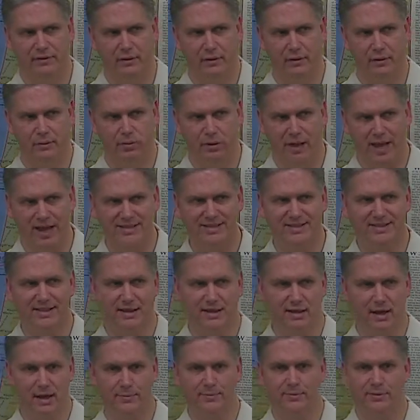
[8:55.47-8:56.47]
plastic
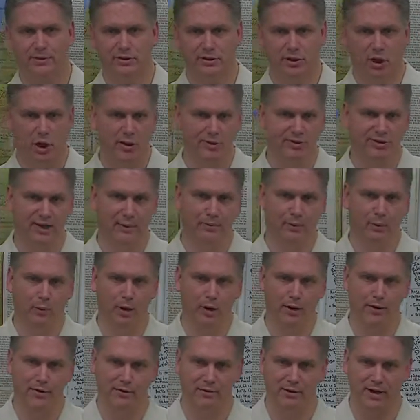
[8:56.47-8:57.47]
cups, tall
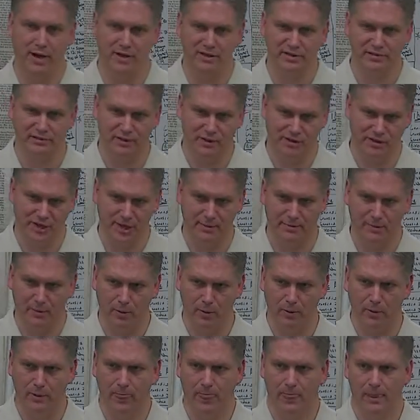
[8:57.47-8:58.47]
Tupperware in your house, for example,
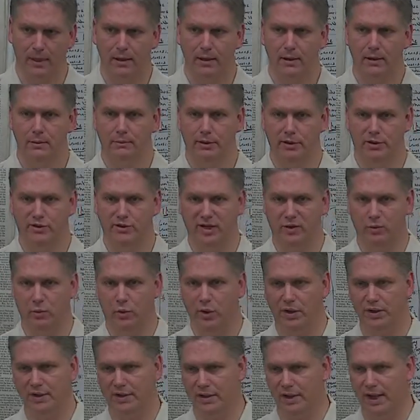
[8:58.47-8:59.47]
but you had
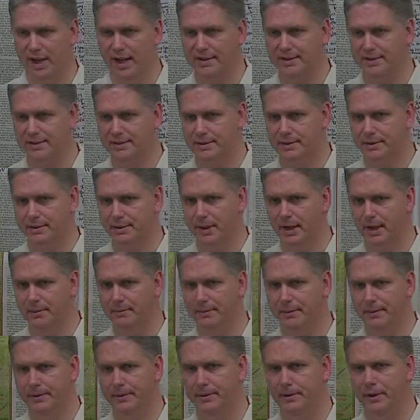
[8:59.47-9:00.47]
one glass cup
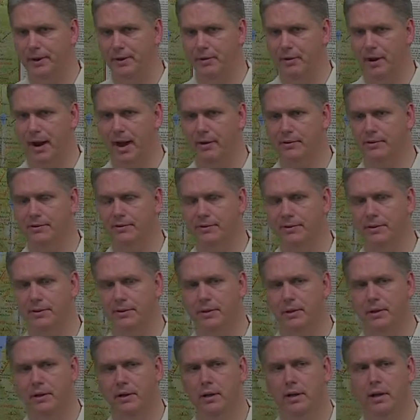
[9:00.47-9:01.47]
in your house.
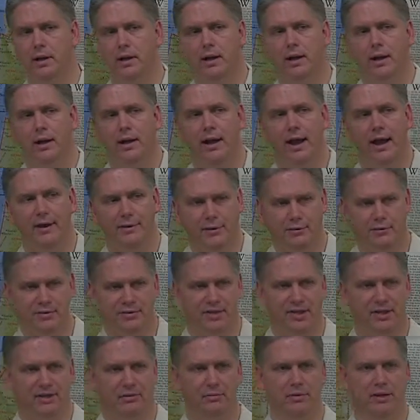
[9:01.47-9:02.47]
And you
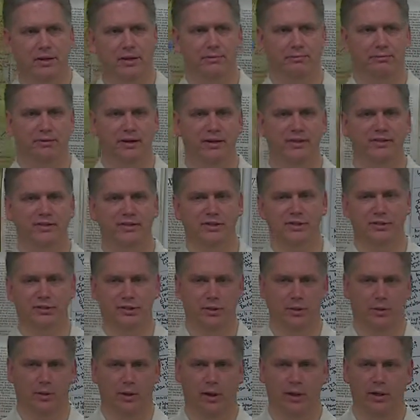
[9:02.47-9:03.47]
said to me, Preston, do
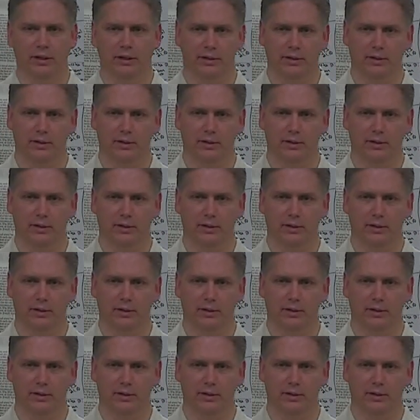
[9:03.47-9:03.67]
you want